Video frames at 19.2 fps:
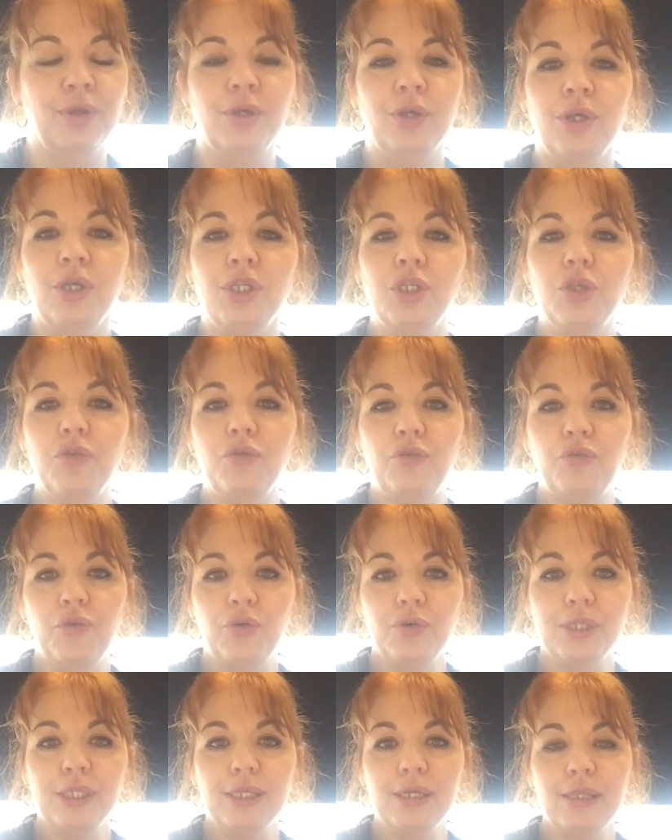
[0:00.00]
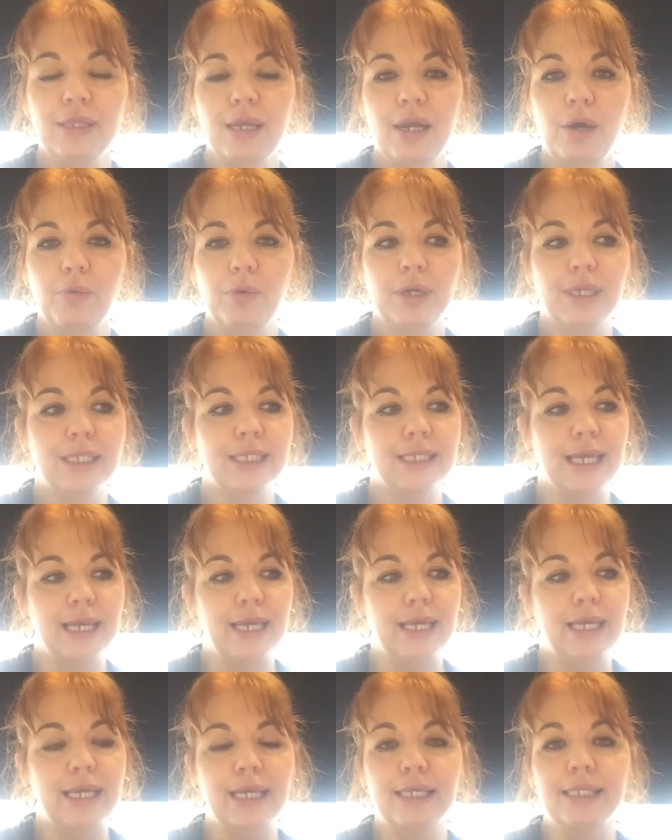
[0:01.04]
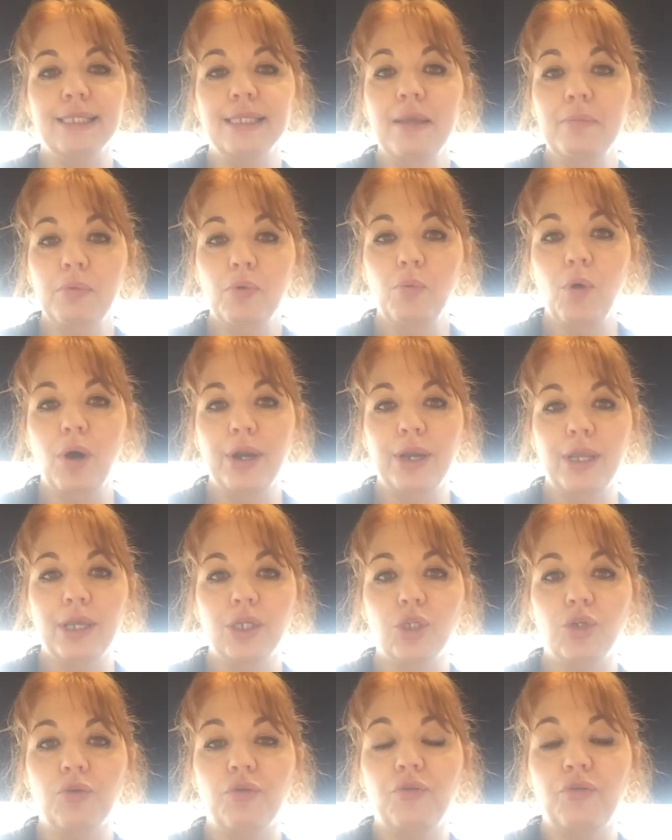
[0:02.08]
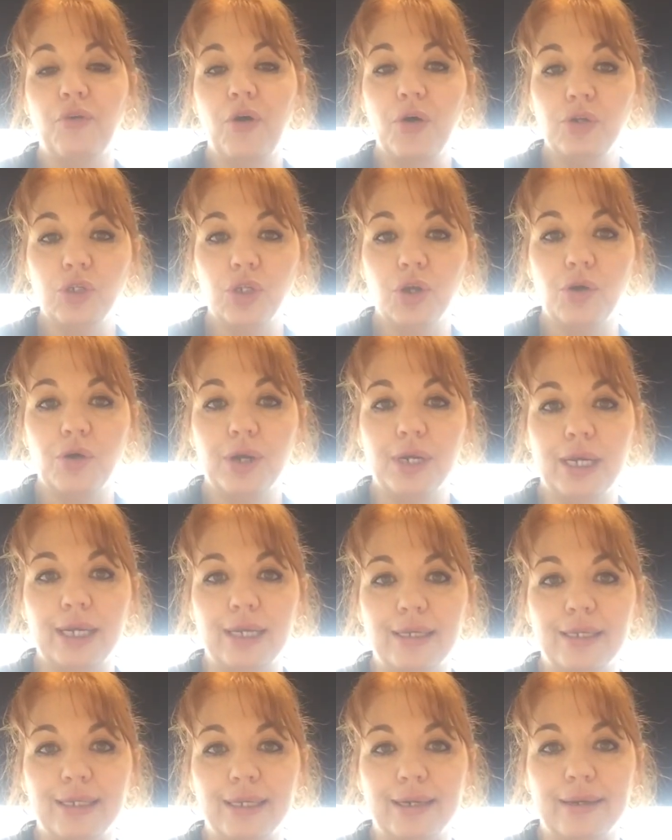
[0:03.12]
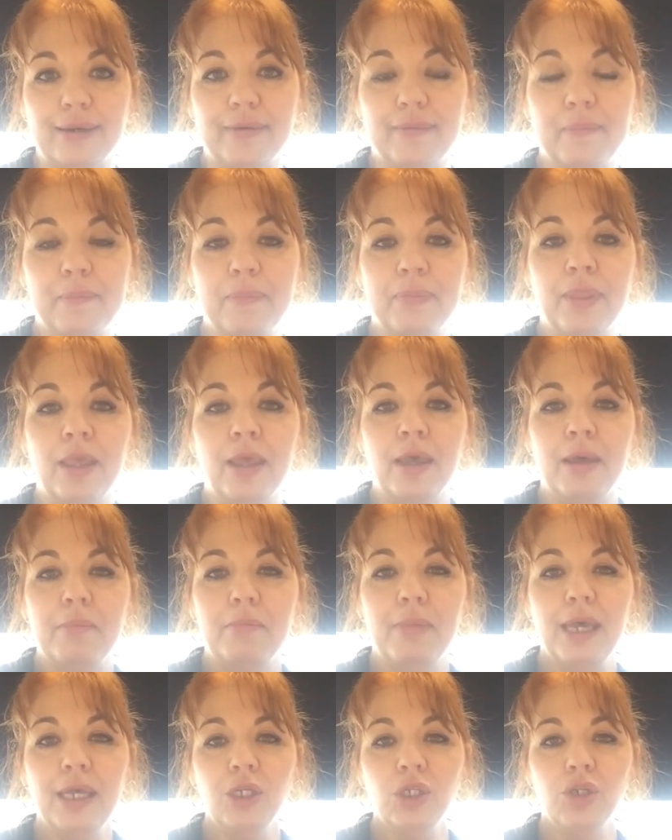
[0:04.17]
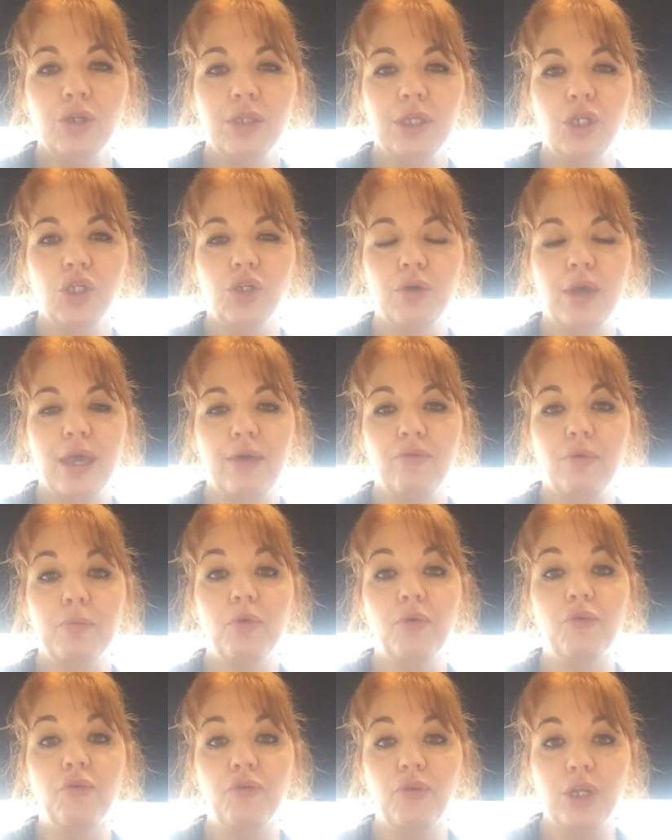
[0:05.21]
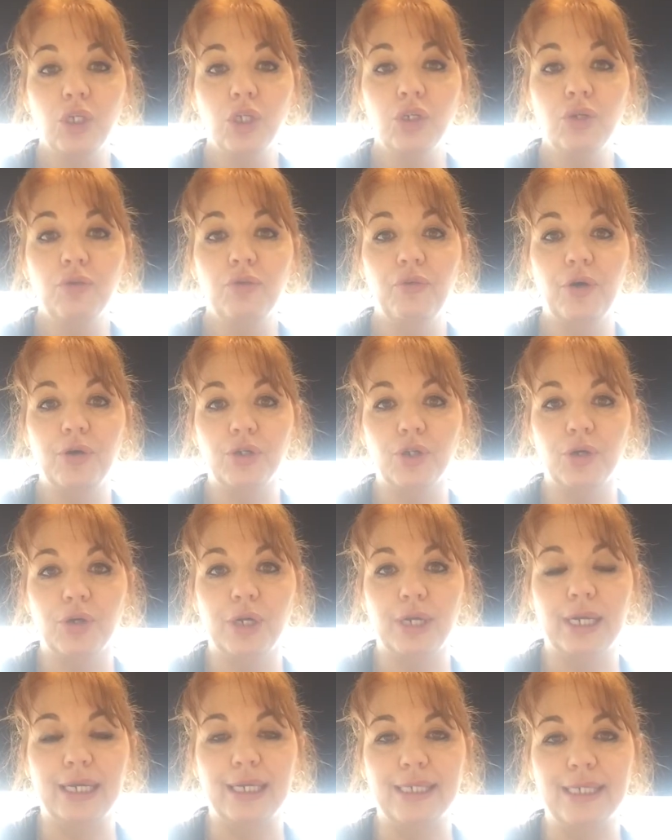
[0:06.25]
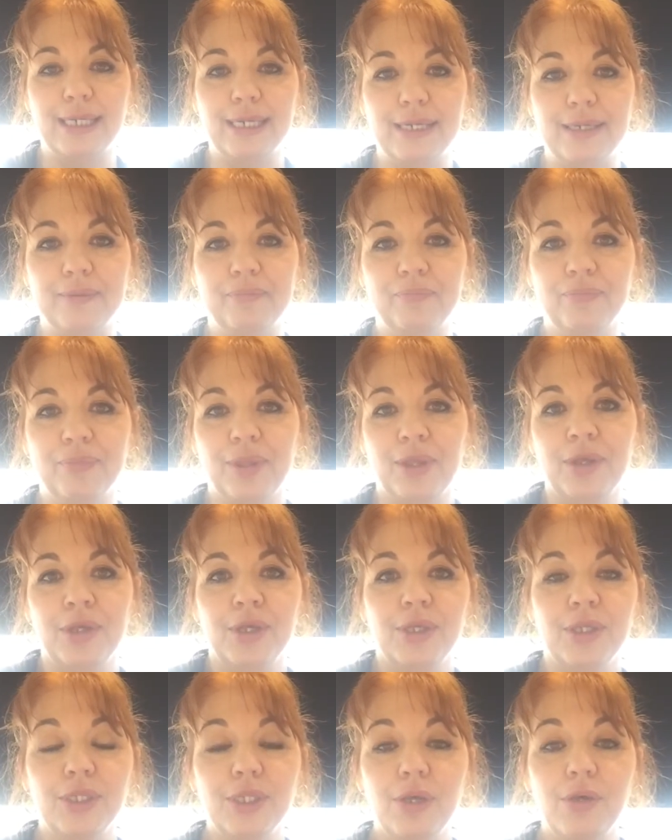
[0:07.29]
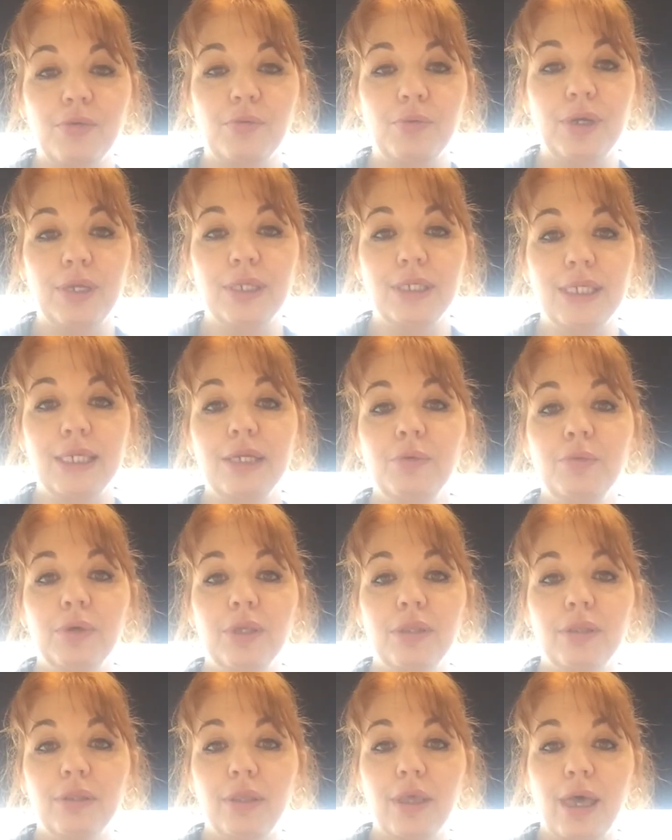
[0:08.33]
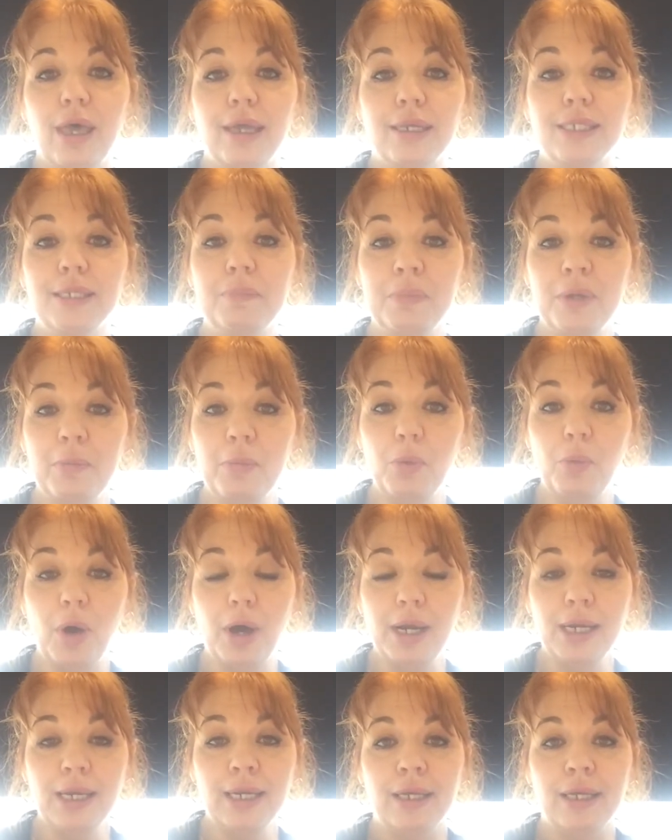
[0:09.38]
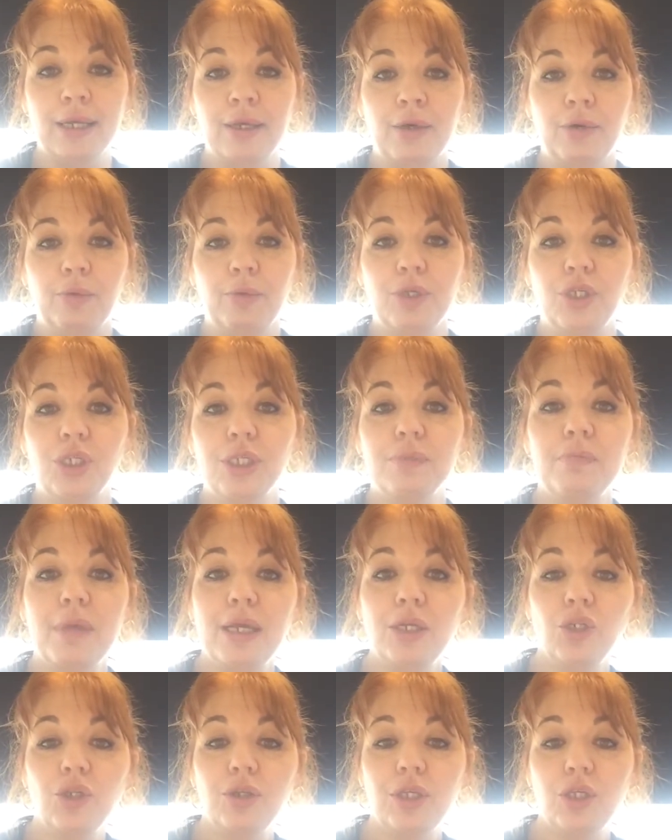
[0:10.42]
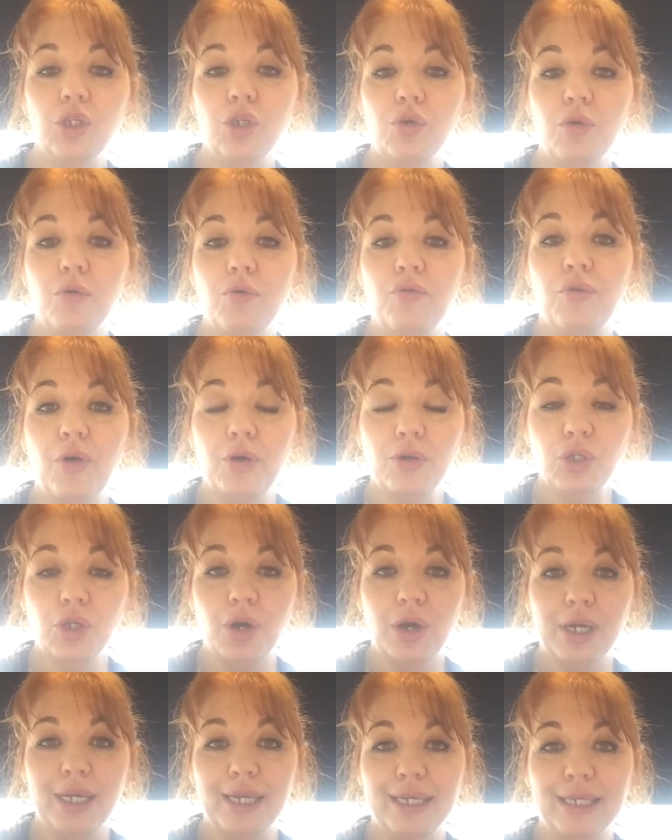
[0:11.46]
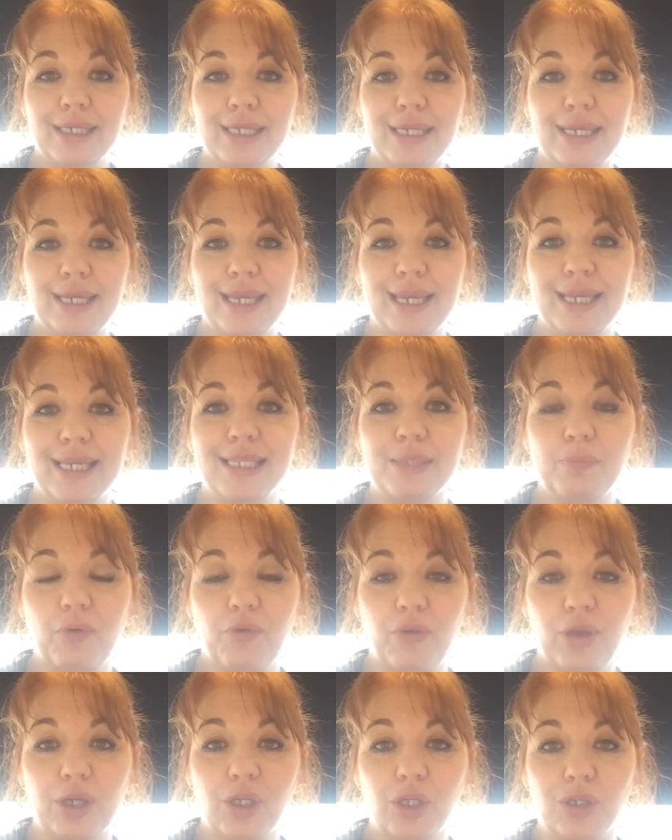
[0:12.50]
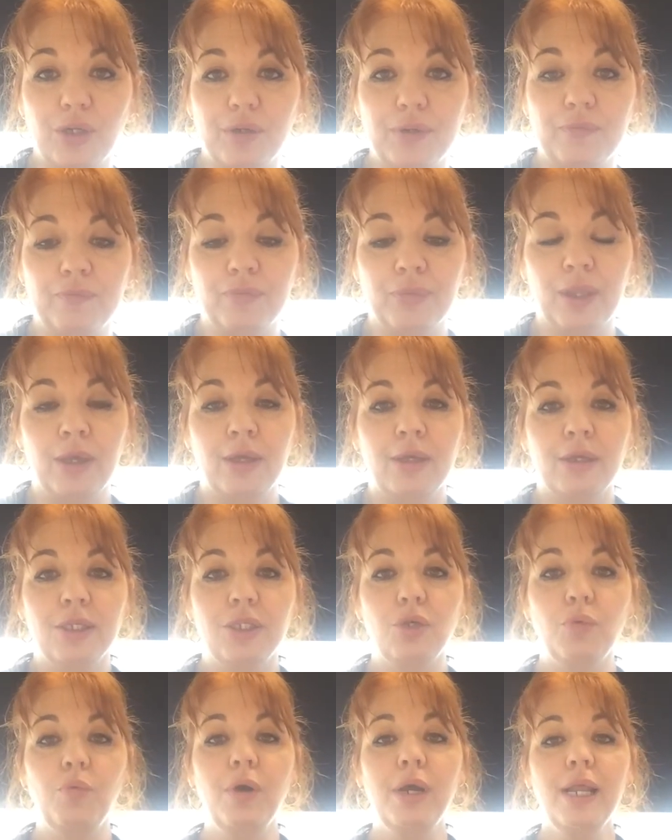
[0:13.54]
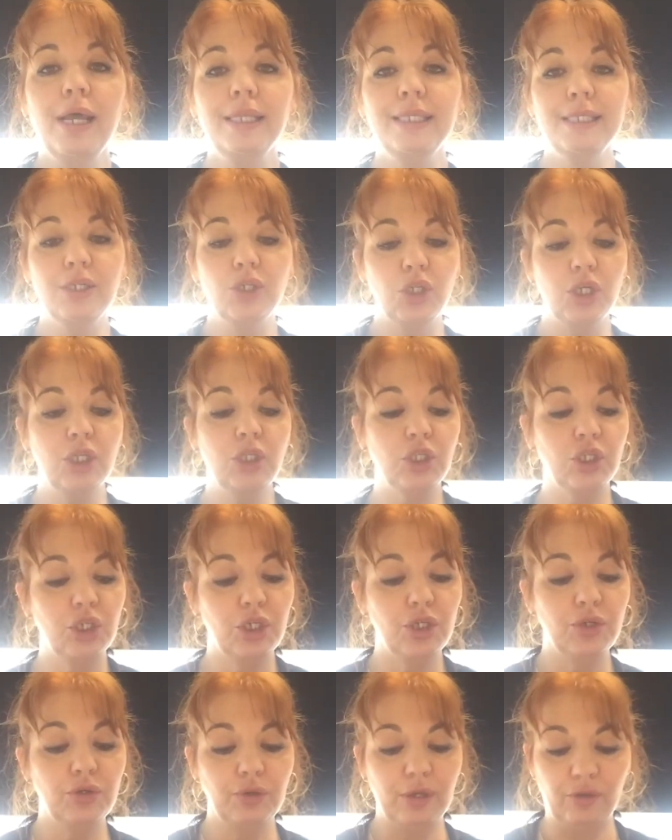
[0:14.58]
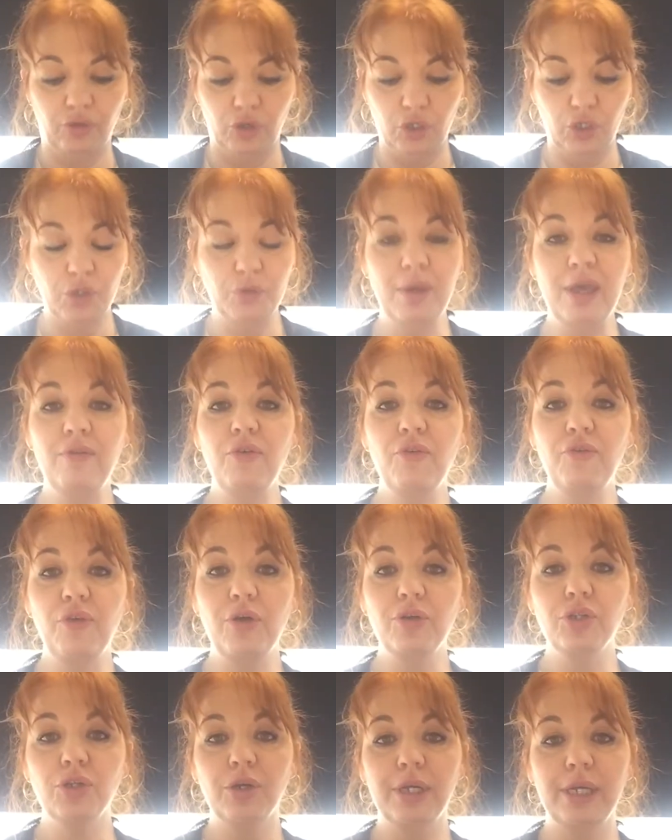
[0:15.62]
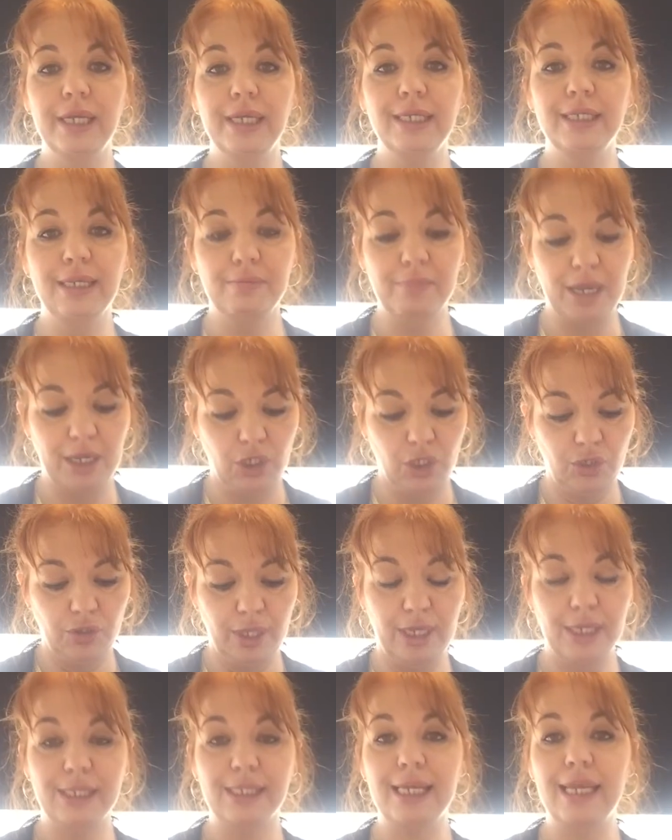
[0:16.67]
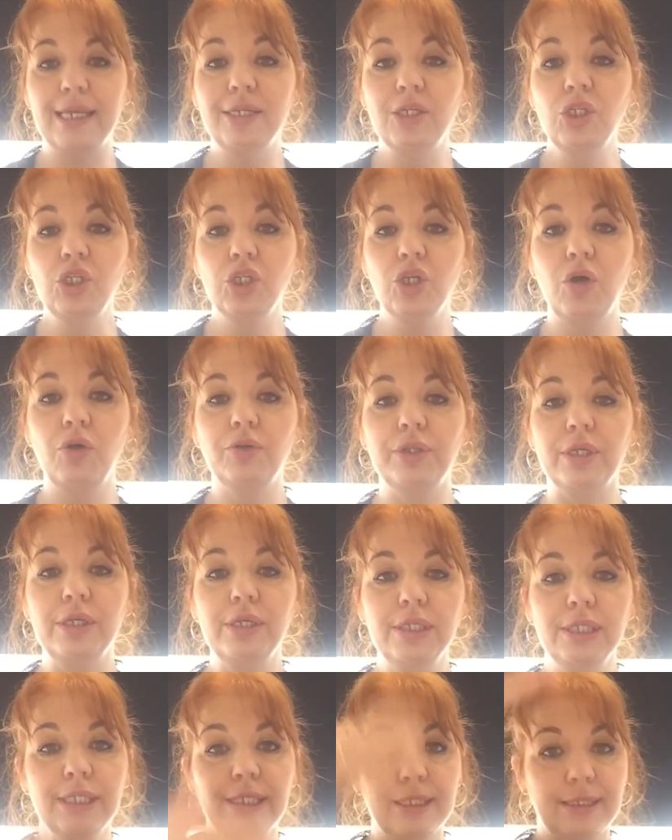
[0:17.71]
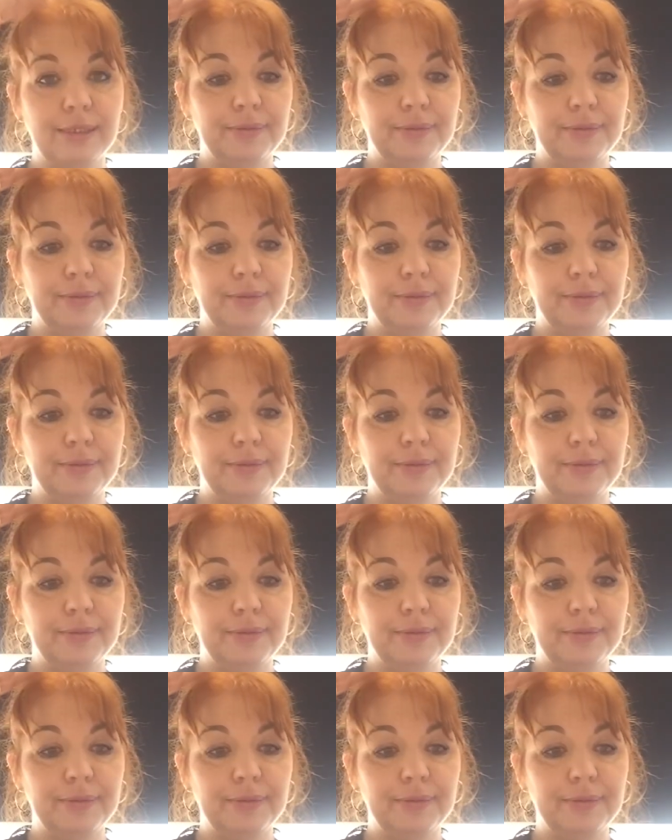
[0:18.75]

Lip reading: So the first thing that I want to say is number one is your photo on LinkedIn. Make sure that you have a professional photo on LinkedIn. So we're dealing with tip number one, which is make sure that your photo on LinkedIn is professional. So what I'd suggest to you, if you do have a photo on LinkedIn, make sure that it's head and shoulders.